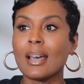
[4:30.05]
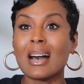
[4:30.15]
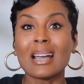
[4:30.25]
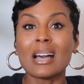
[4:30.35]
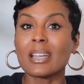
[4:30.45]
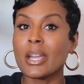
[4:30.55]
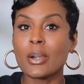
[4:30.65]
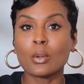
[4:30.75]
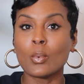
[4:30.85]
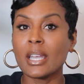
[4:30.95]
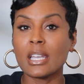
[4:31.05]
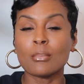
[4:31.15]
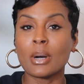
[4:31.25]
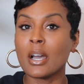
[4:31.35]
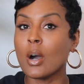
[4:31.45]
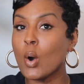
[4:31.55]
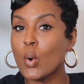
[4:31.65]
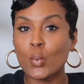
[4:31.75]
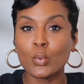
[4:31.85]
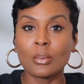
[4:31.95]
I got carried away in my
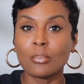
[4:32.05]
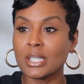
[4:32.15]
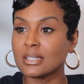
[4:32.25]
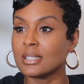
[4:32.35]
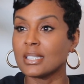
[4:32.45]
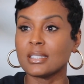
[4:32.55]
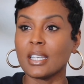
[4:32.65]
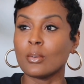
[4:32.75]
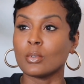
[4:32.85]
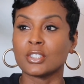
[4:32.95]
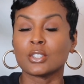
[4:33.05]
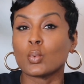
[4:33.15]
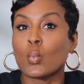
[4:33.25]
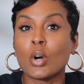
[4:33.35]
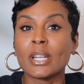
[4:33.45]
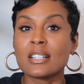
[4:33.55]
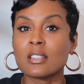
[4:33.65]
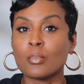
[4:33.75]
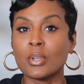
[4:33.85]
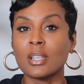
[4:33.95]
own business and just wanting
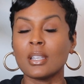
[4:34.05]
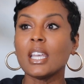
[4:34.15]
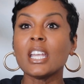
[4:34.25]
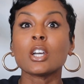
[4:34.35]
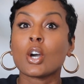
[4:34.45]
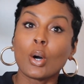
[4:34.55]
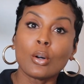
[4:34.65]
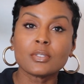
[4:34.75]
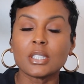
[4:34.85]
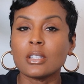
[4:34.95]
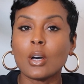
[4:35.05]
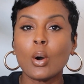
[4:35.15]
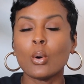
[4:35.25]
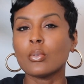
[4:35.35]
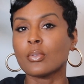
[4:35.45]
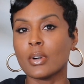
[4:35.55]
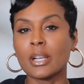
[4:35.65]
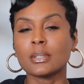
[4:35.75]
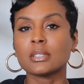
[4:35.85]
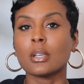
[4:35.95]
to be engulfed in the whole
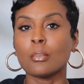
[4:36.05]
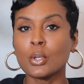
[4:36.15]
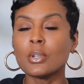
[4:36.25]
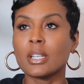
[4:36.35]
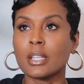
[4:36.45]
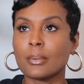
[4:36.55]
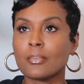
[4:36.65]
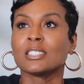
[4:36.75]
fragrance community.